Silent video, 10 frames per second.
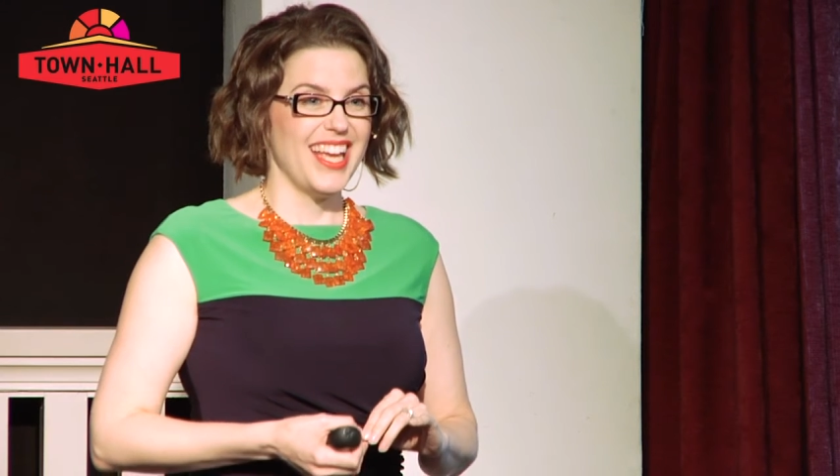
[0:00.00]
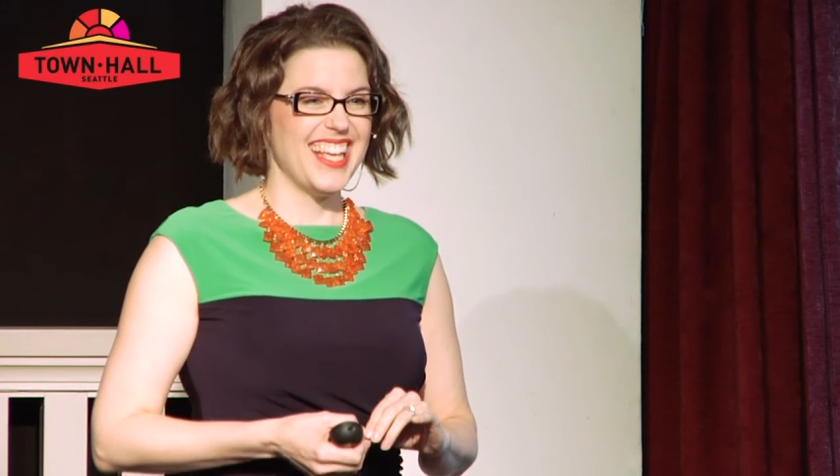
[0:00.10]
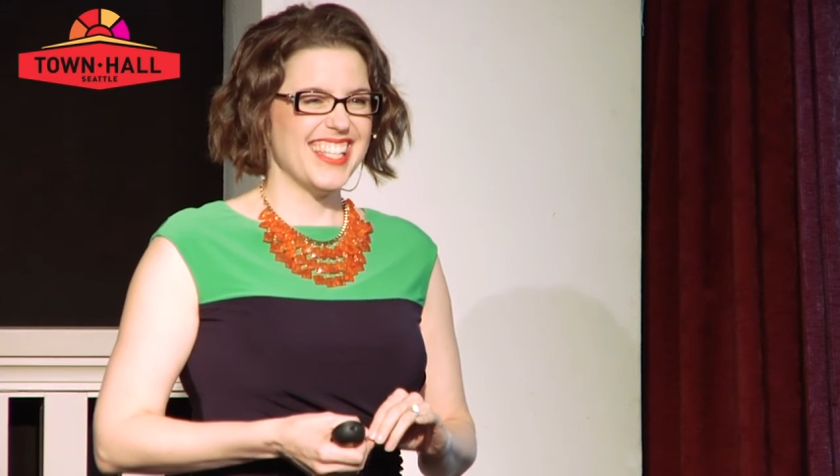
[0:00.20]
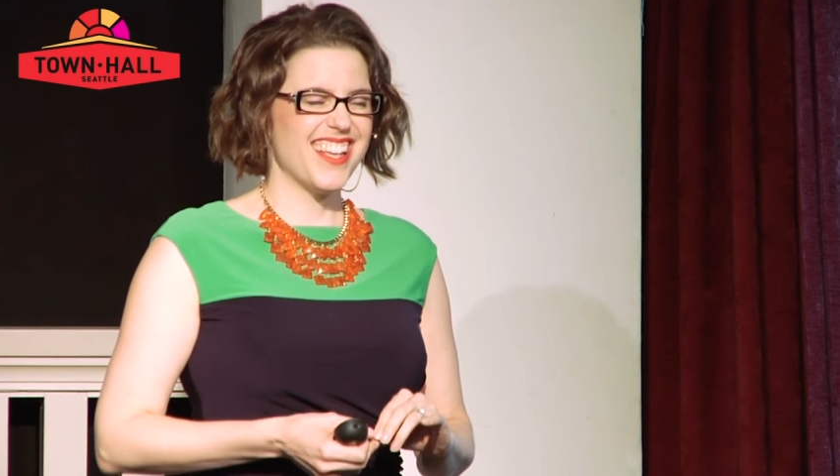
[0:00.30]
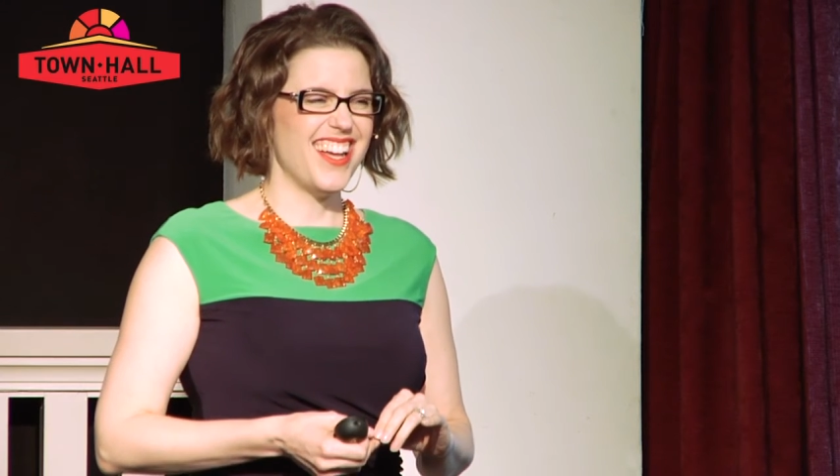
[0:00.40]

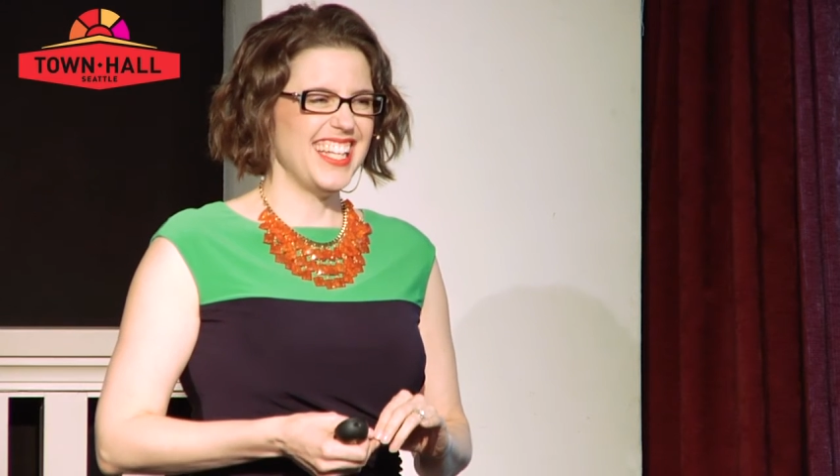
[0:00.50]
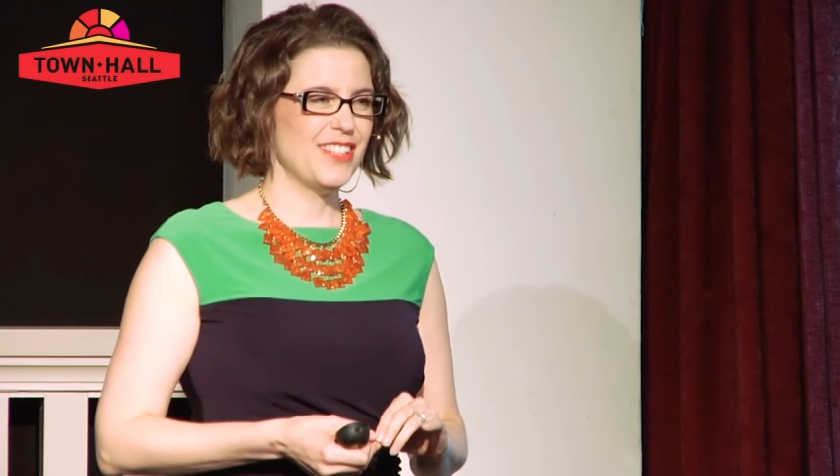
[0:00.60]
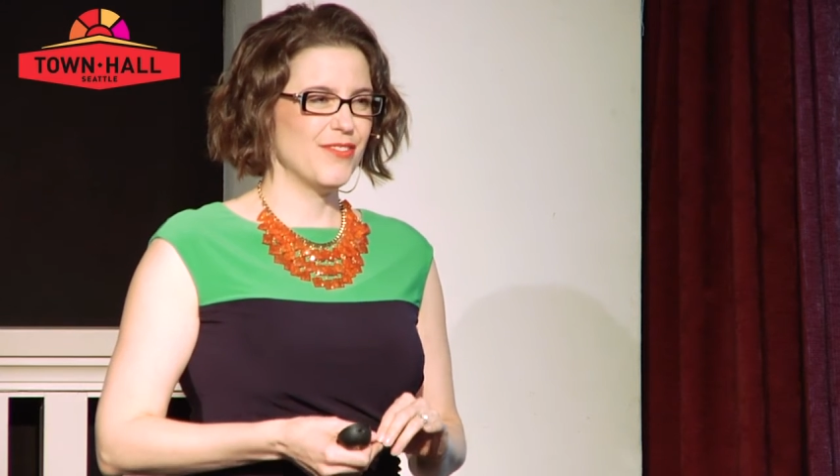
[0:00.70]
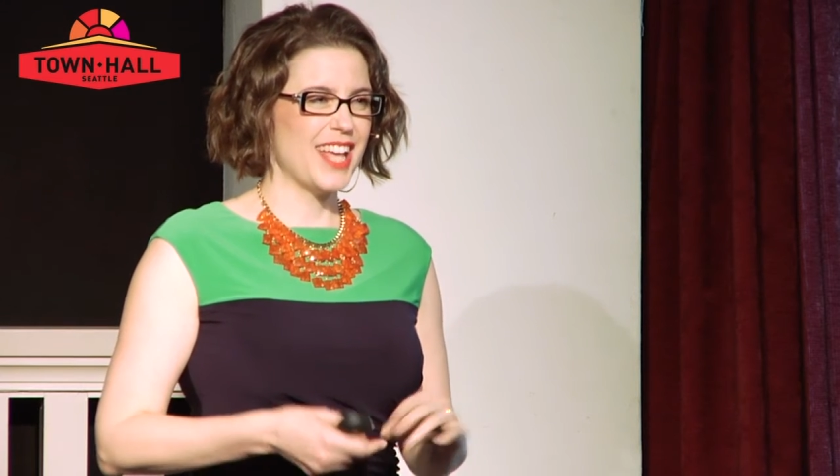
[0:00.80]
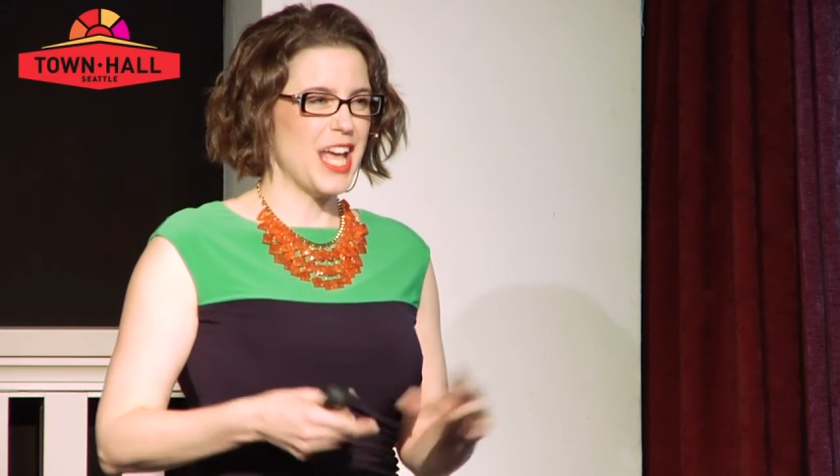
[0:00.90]
is
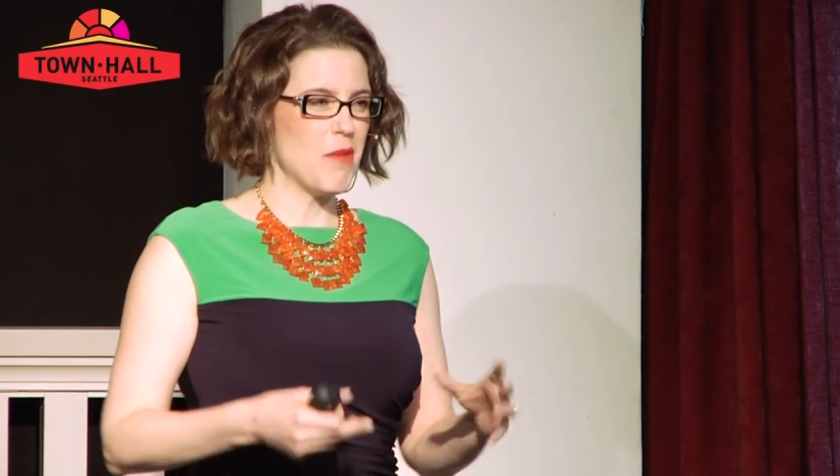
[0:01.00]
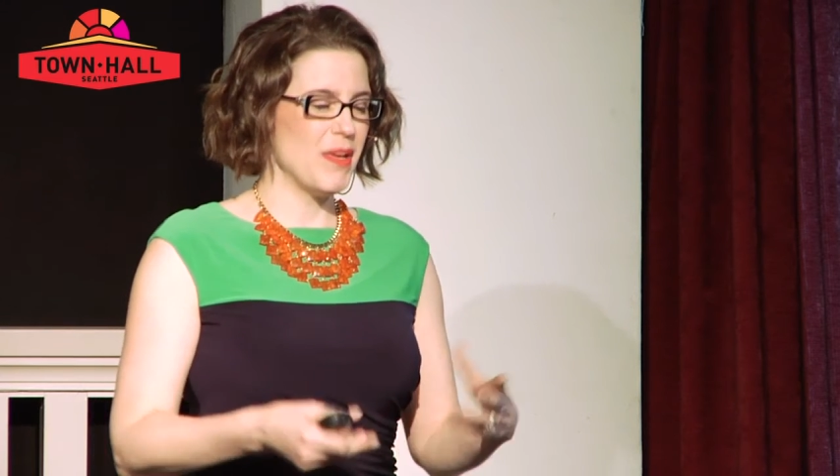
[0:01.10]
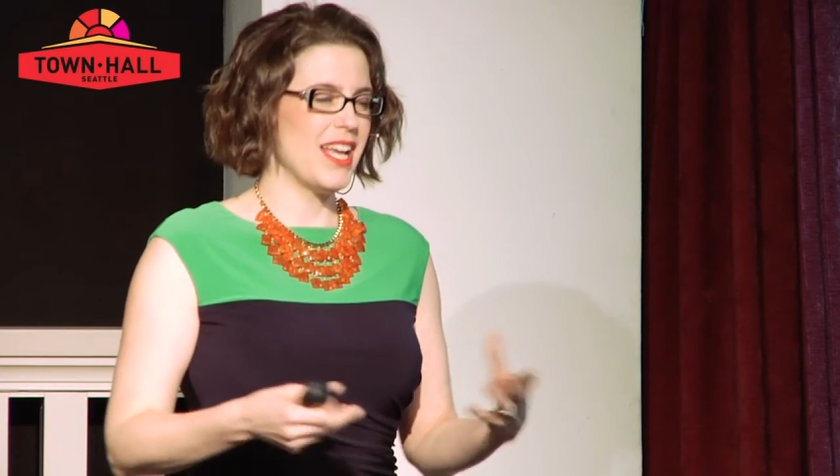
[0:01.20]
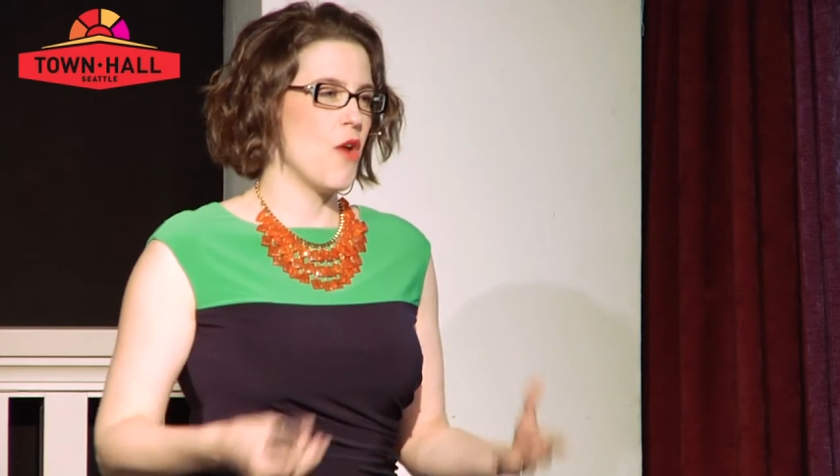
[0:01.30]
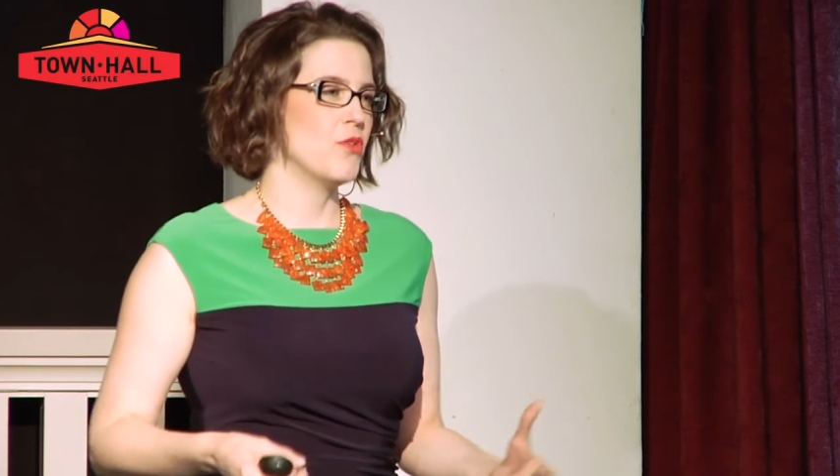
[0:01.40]
kind of
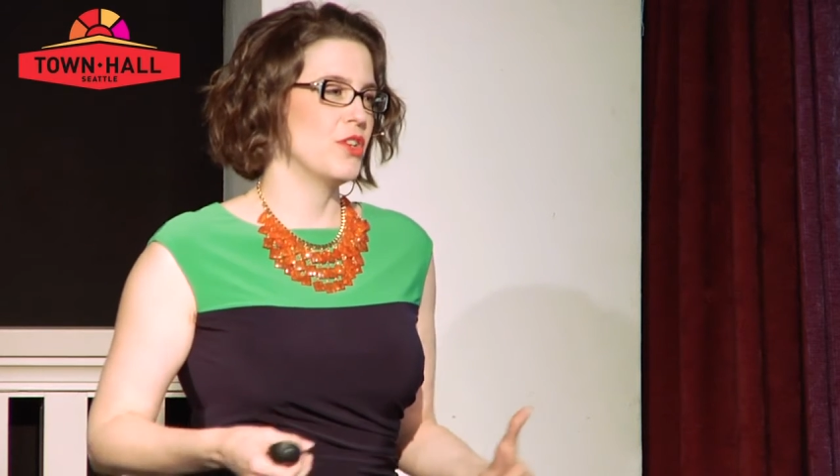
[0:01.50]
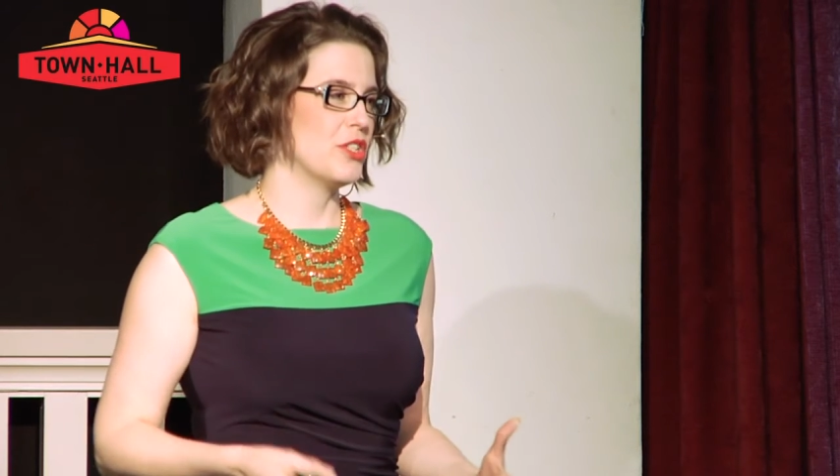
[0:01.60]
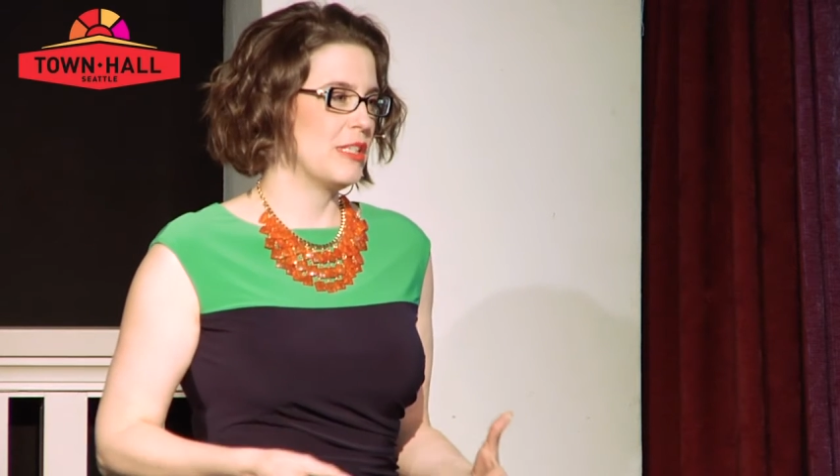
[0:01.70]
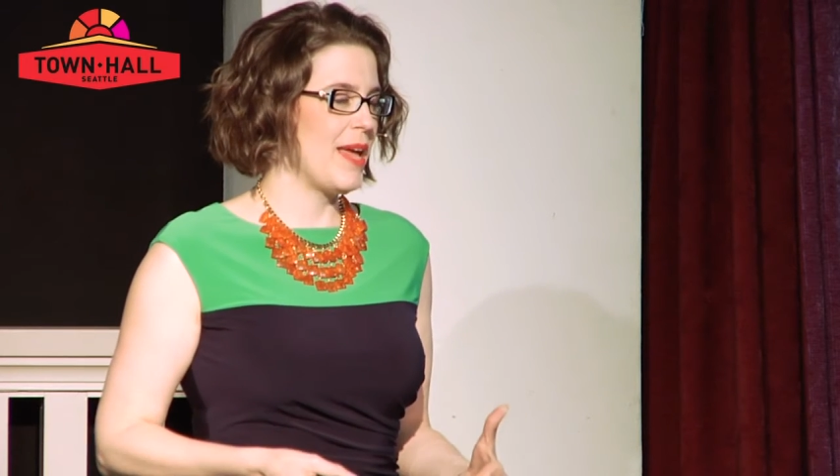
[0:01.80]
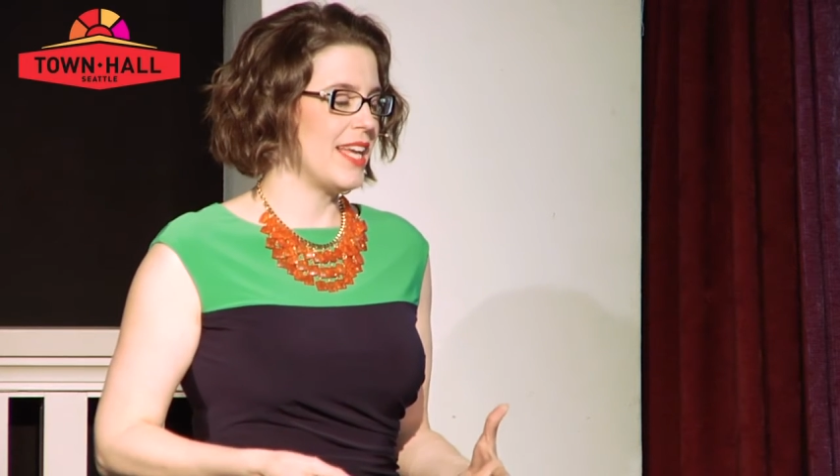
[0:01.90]
camping out in
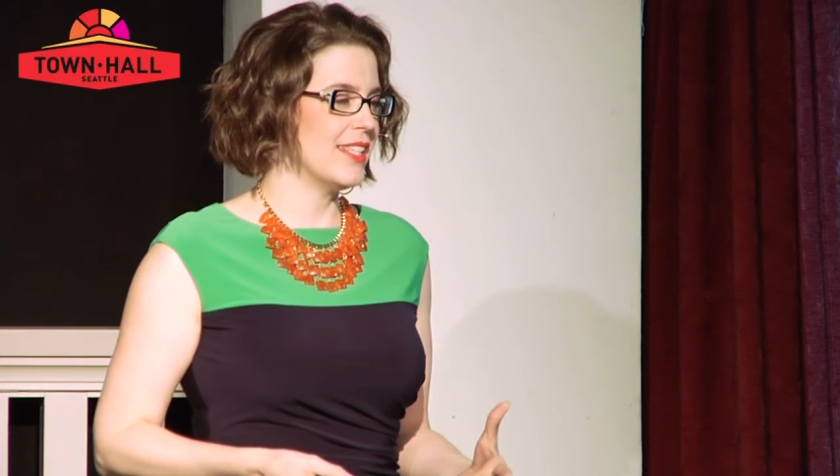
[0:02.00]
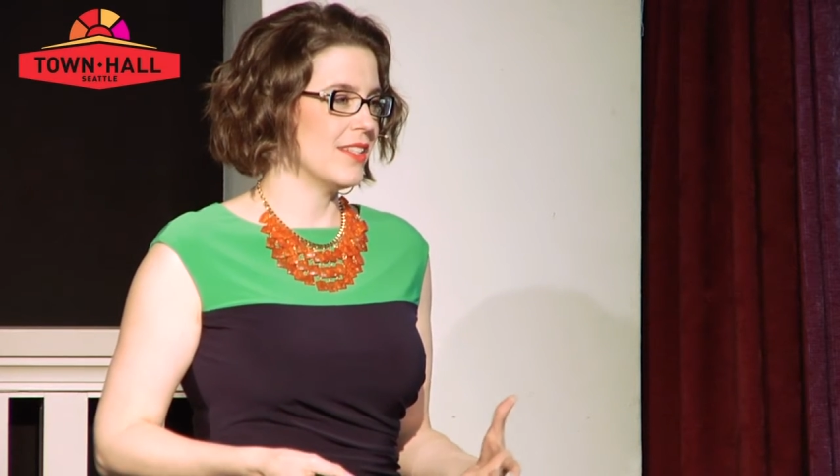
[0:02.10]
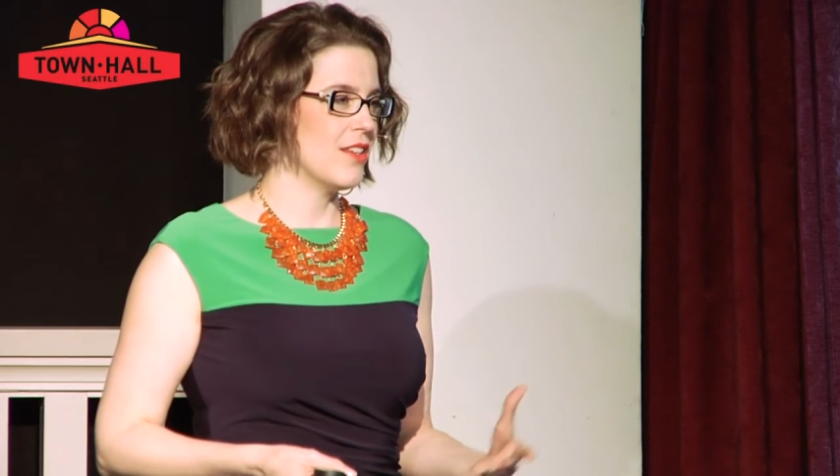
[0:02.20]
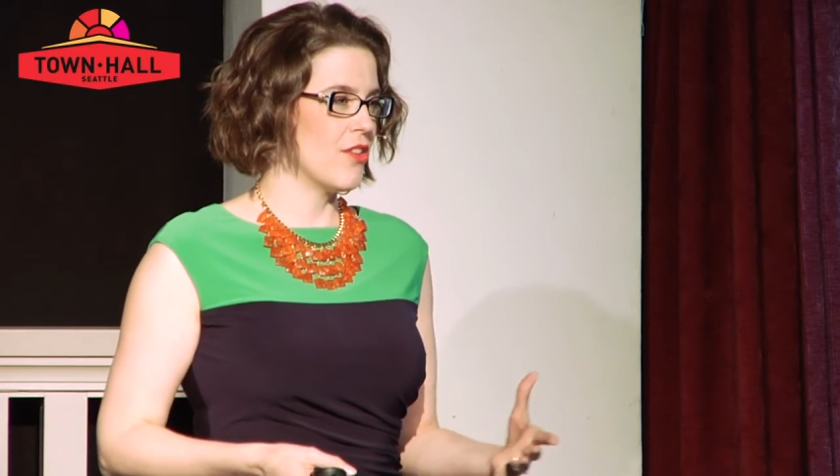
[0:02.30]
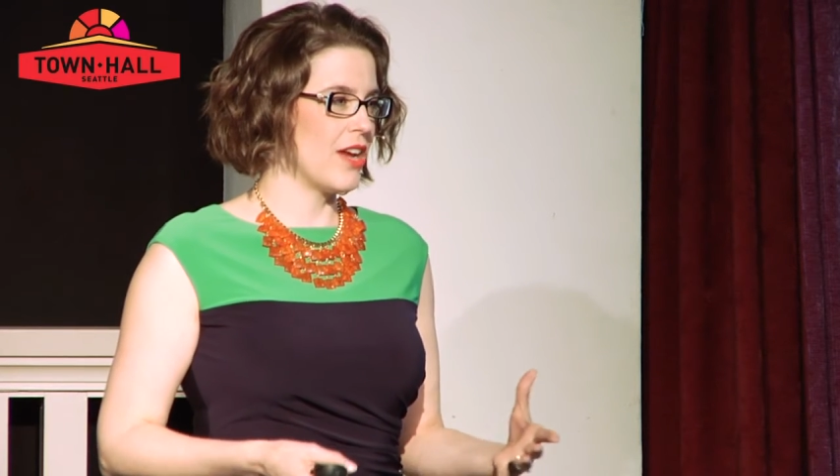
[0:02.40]
your space
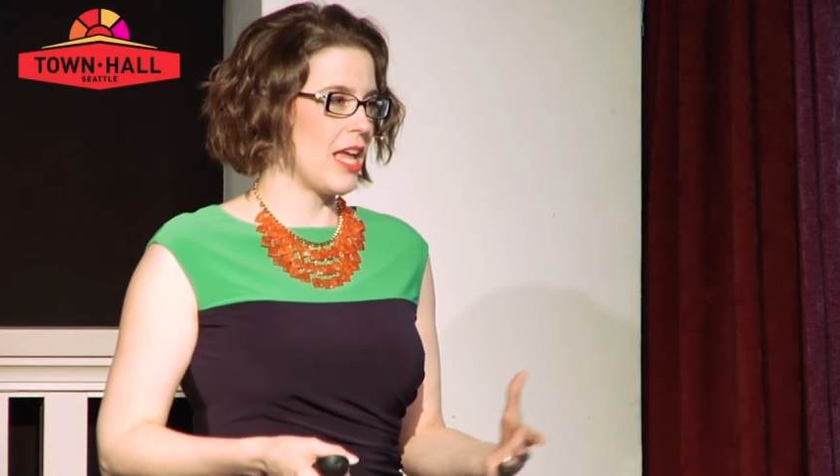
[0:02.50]
until they're